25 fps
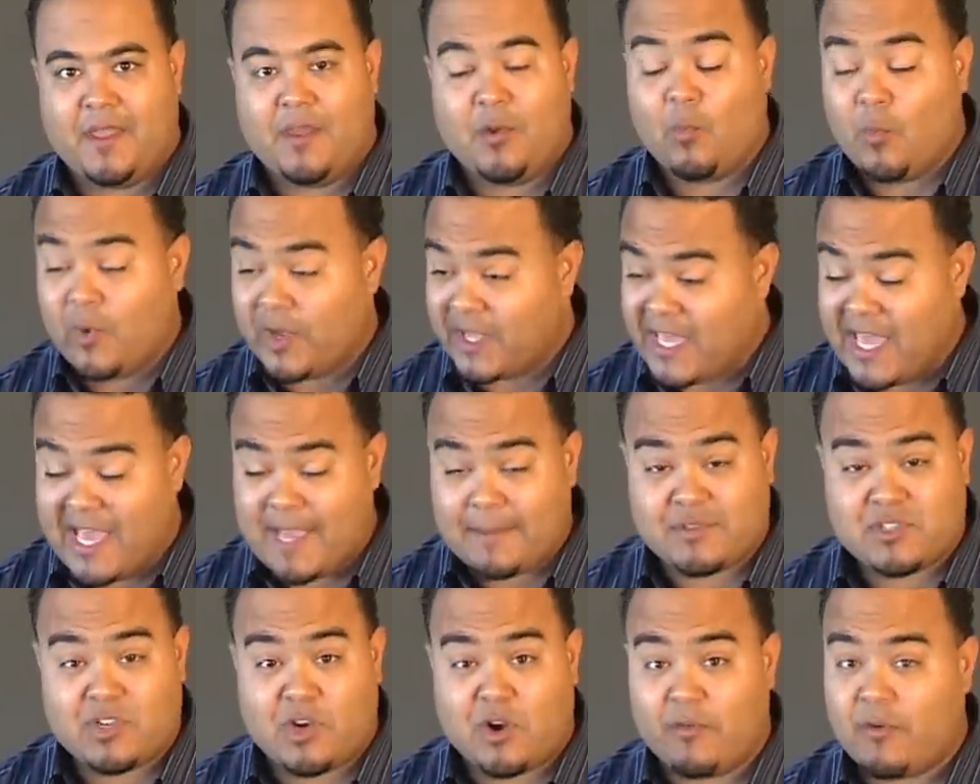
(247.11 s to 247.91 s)
When
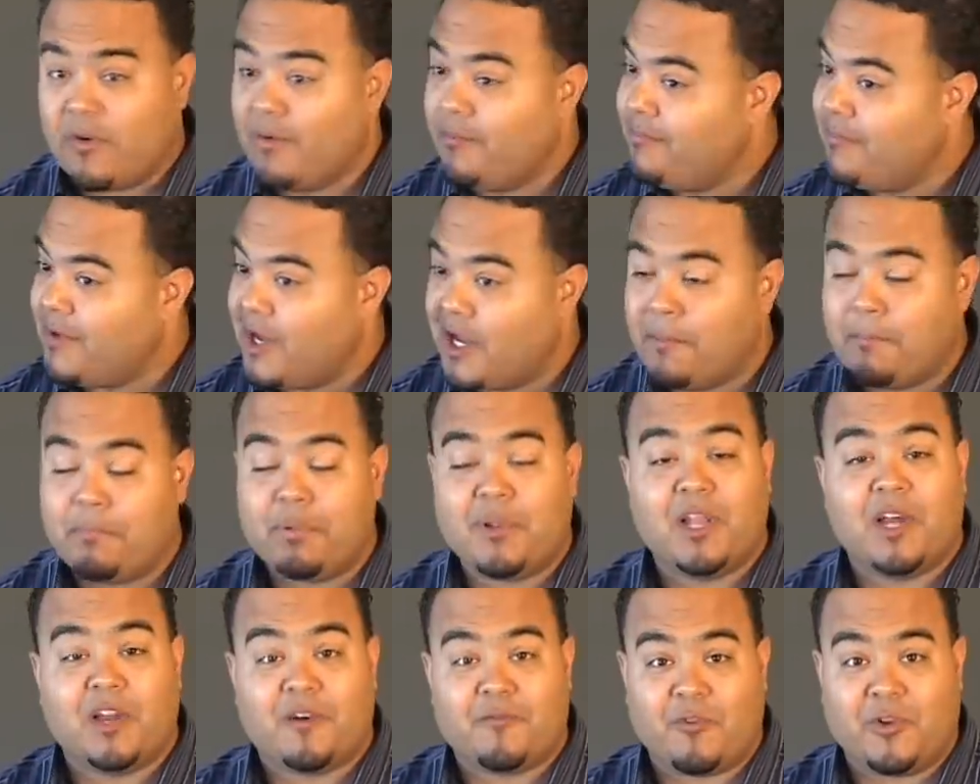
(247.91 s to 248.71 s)
camp's over,
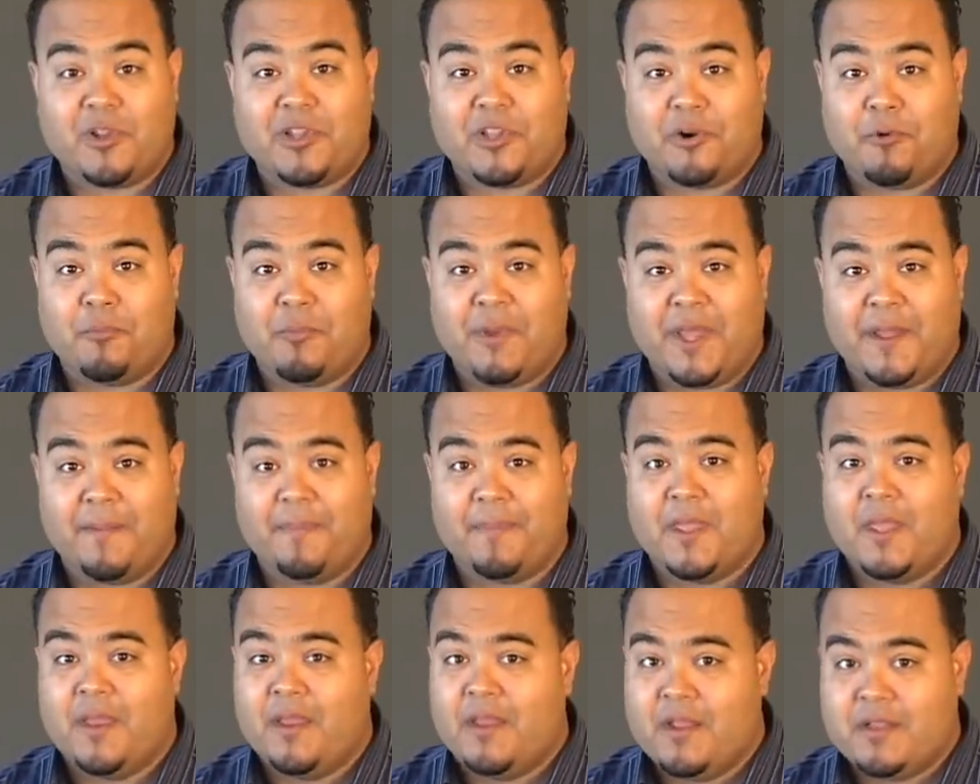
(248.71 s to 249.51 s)
unplug for a little
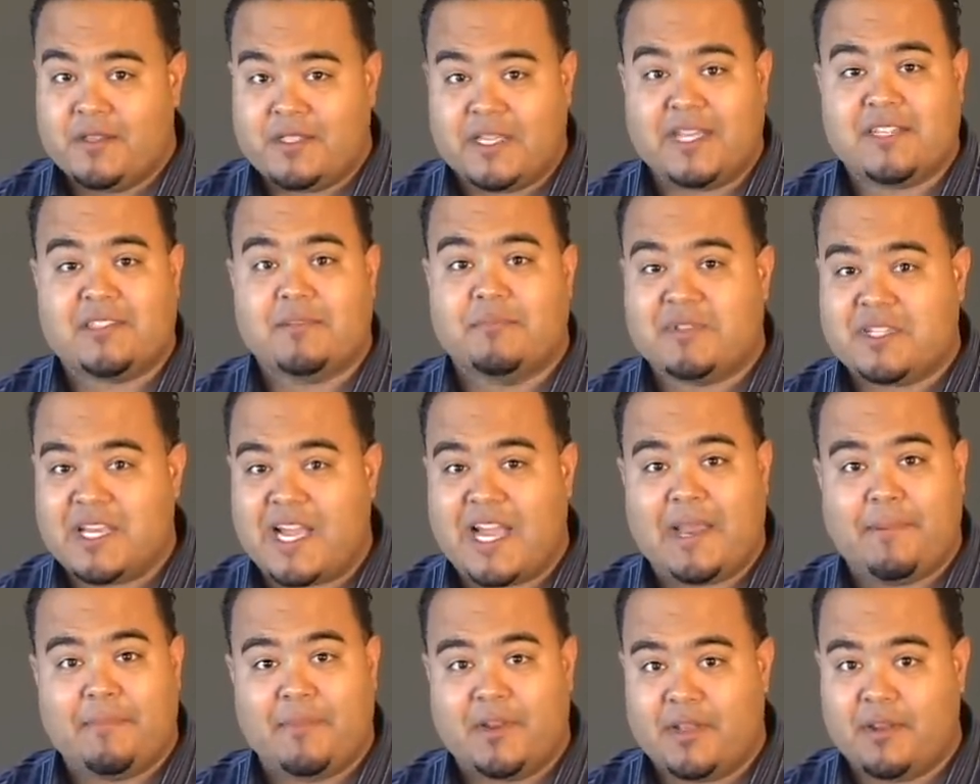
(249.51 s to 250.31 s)
bit. Take some
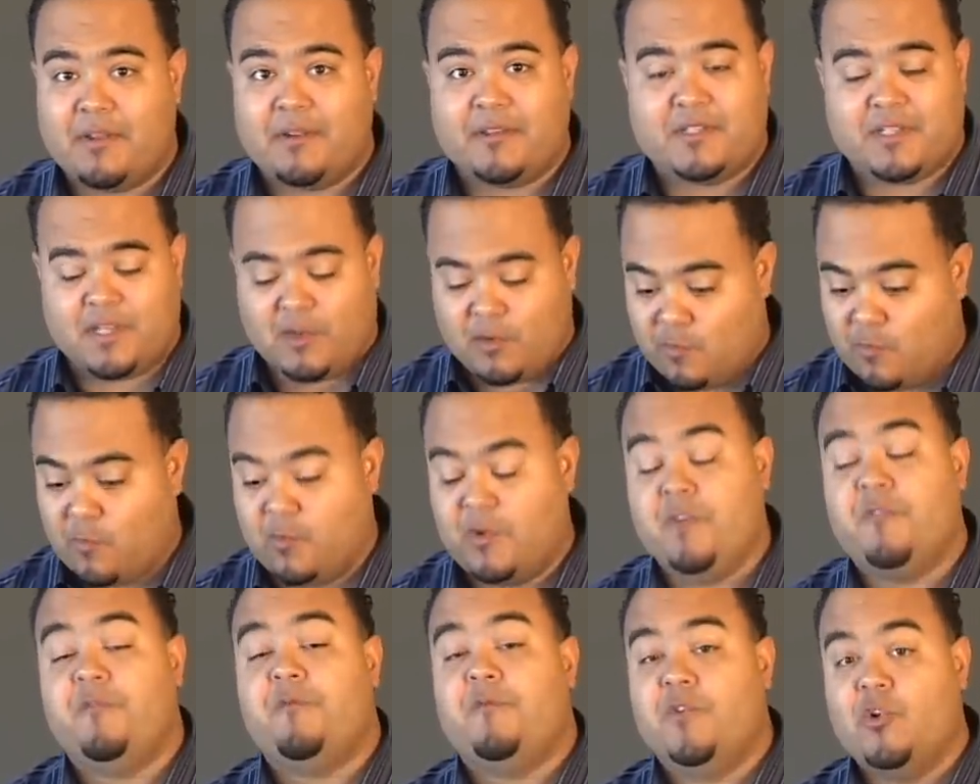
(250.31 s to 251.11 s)
time to
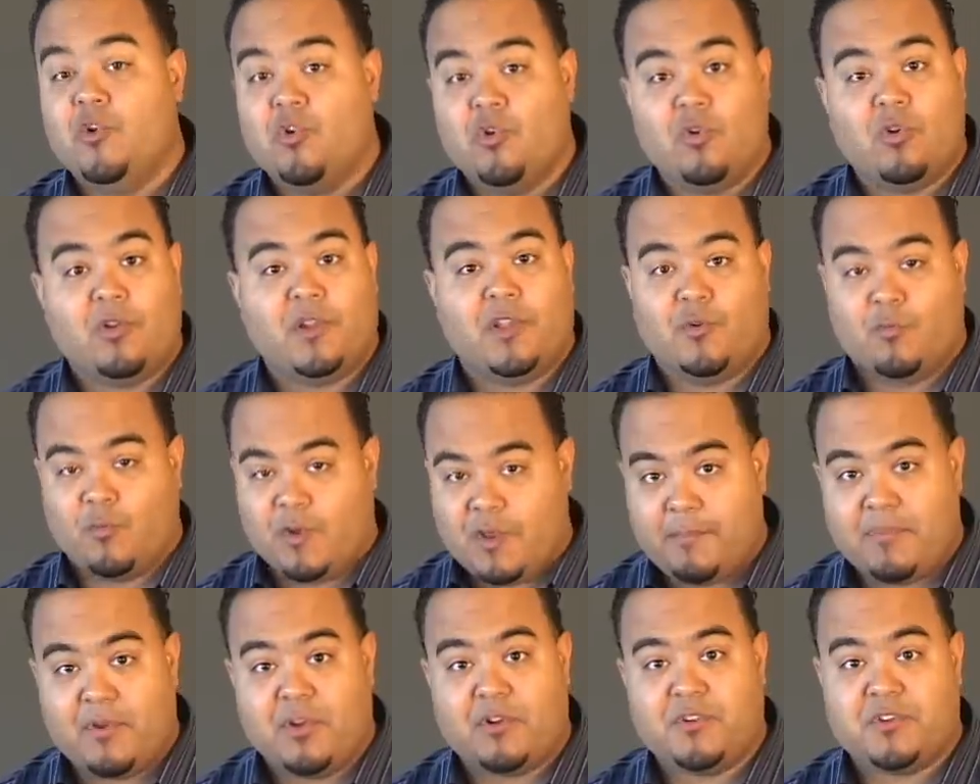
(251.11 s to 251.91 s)
refuel and
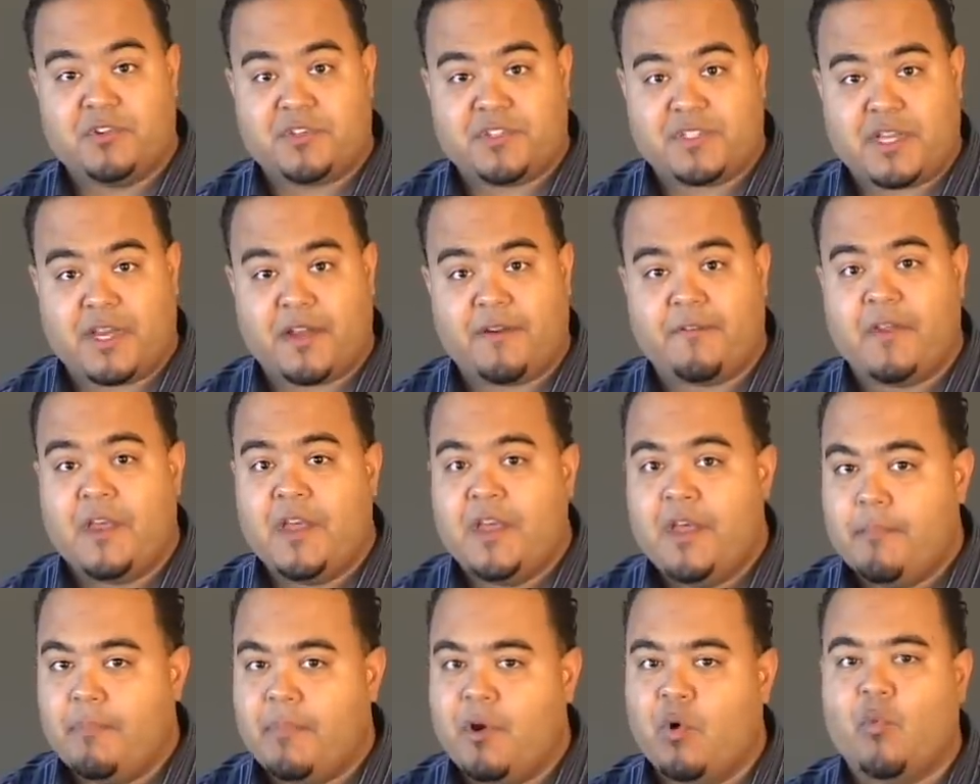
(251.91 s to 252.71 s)
rebuild yourself,
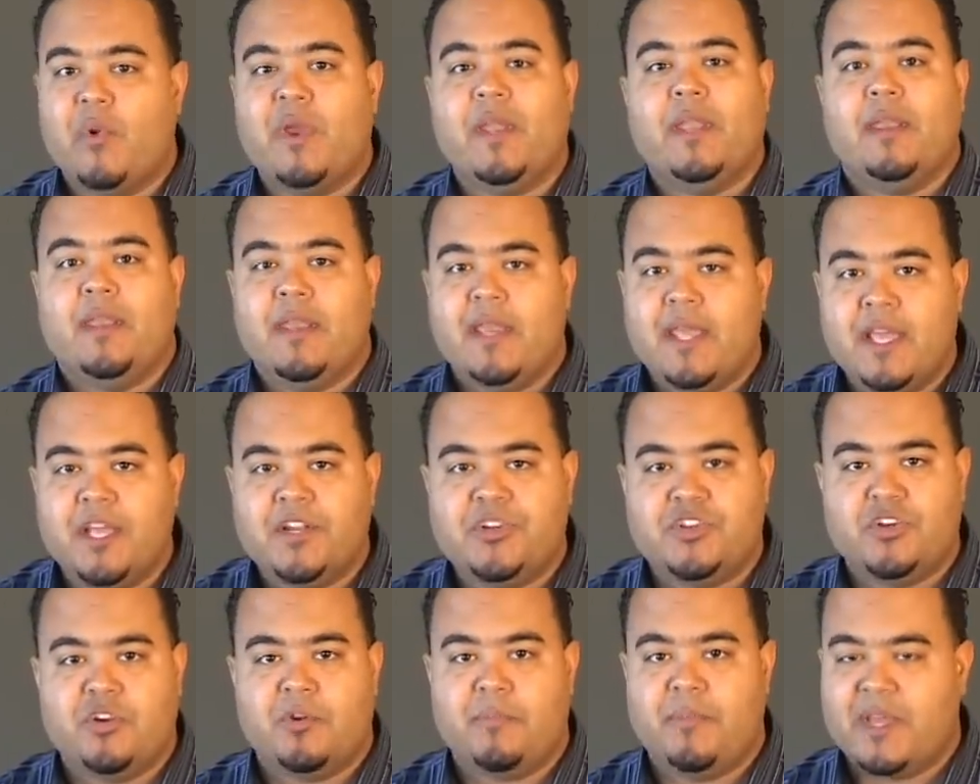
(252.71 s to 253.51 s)
but we
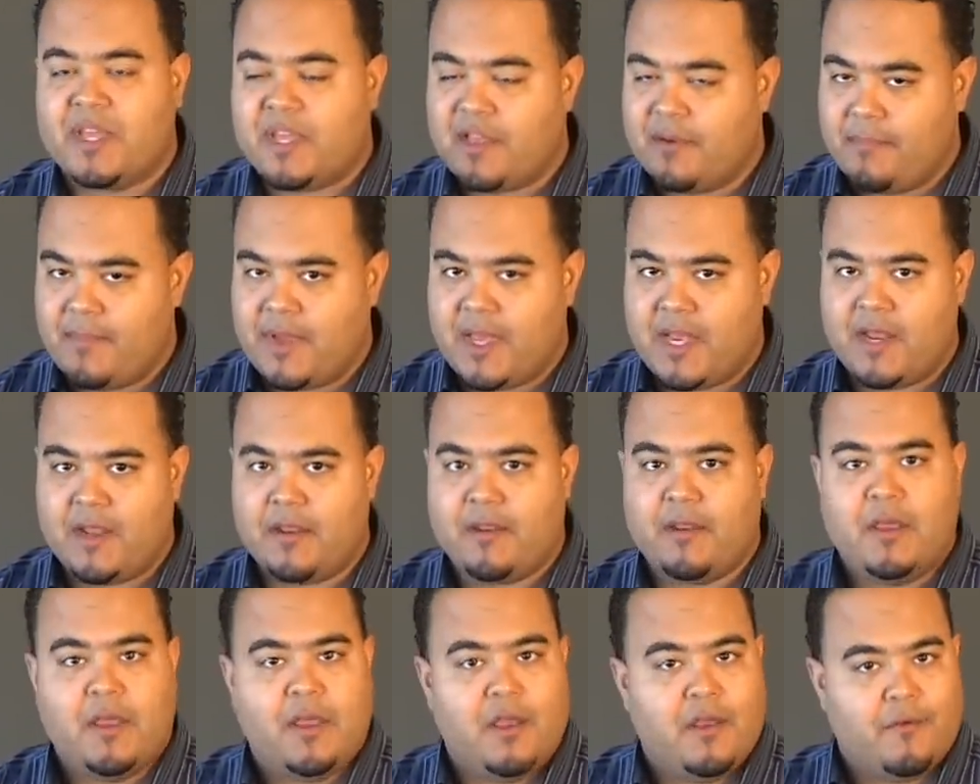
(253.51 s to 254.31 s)
need you to be
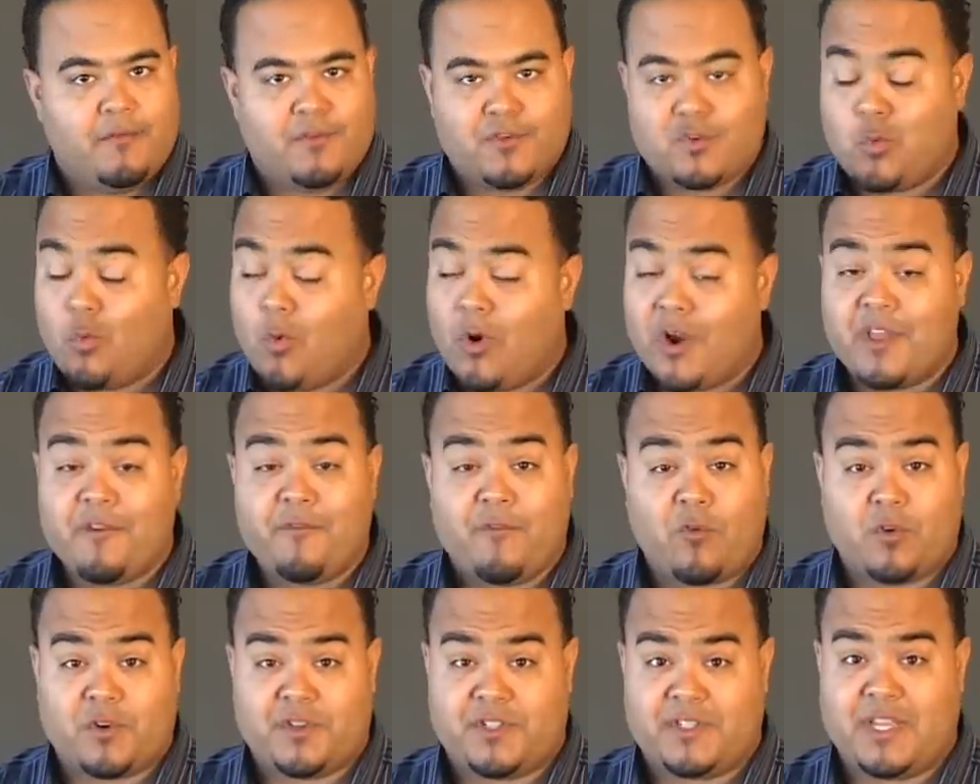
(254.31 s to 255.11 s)
committed
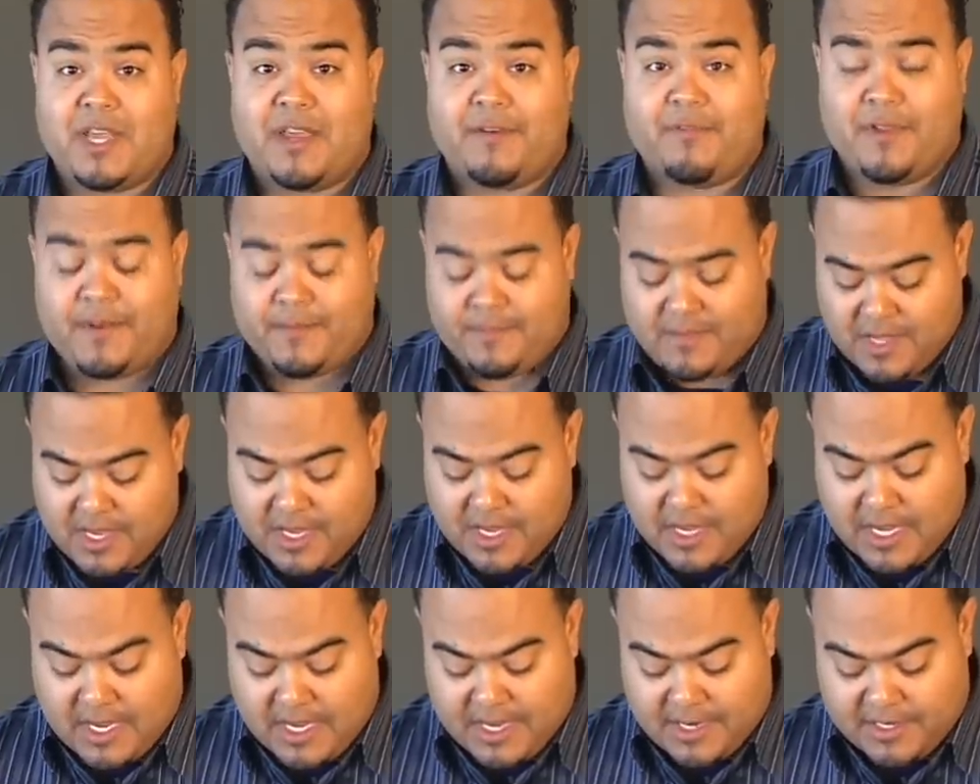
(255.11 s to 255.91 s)
24/7
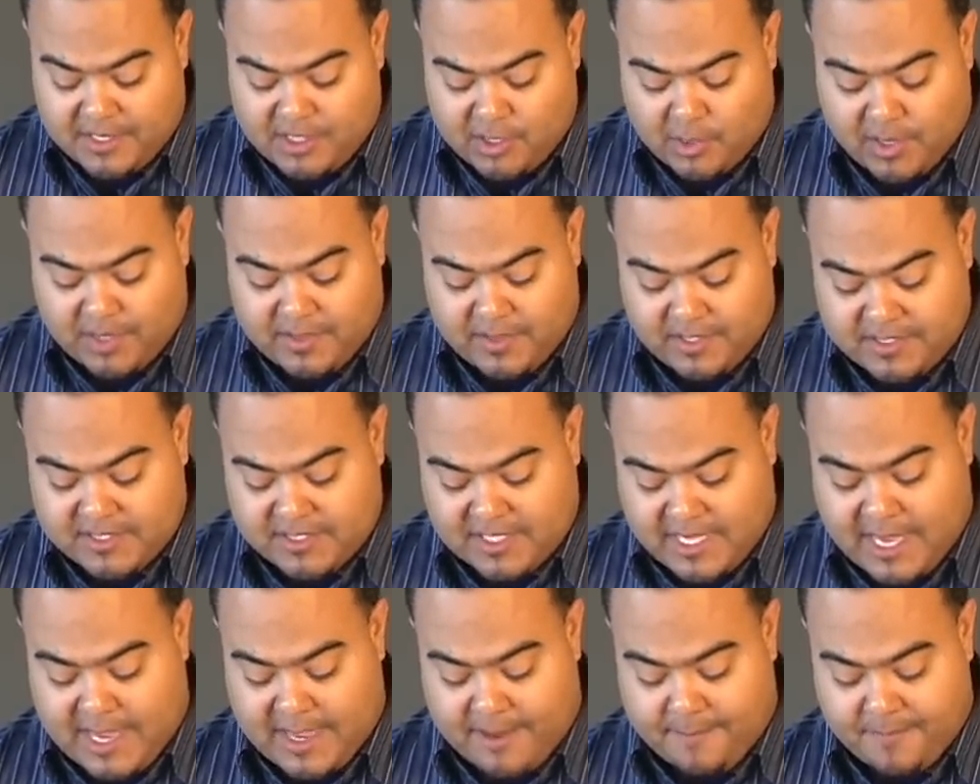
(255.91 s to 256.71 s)
during this
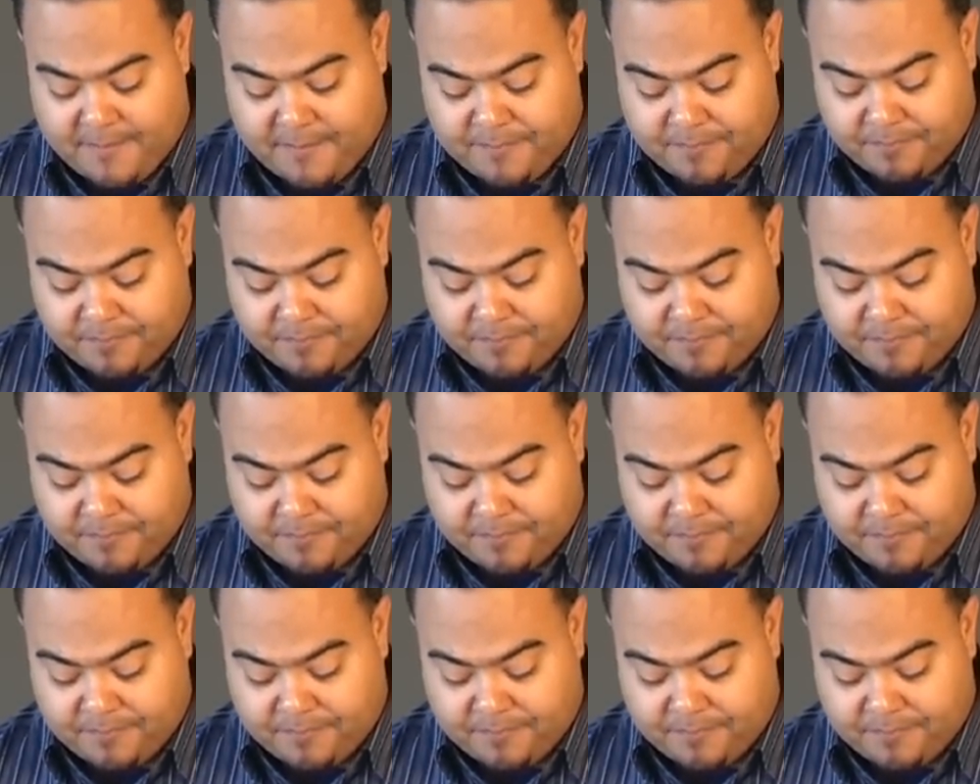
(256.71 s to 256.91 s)
camp.